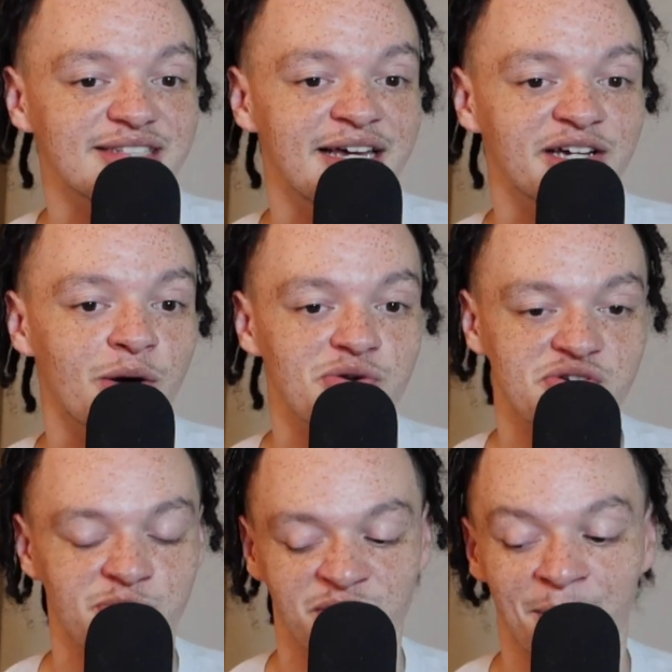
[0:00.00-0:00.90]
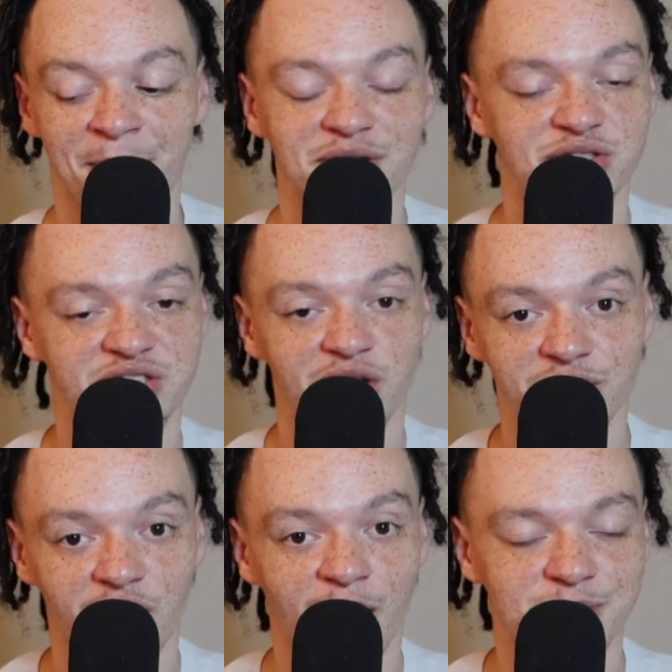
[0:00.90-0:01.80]
a head coach compared to the
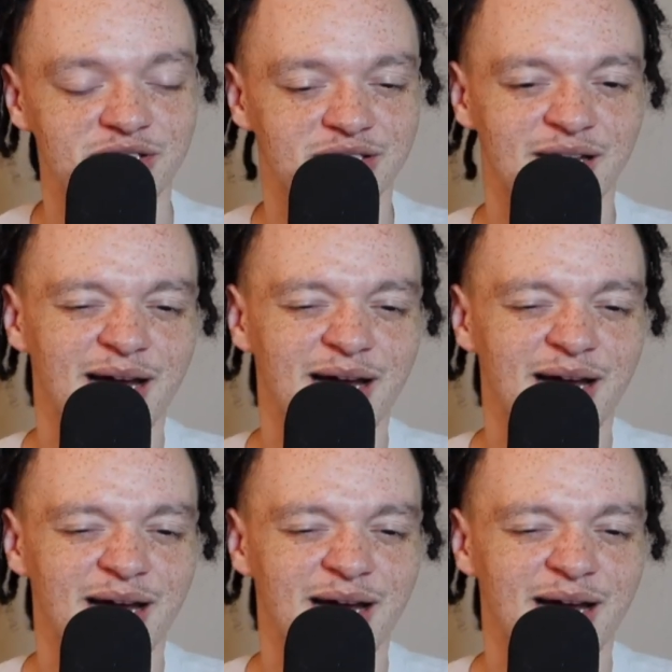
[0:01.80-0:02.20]
other options?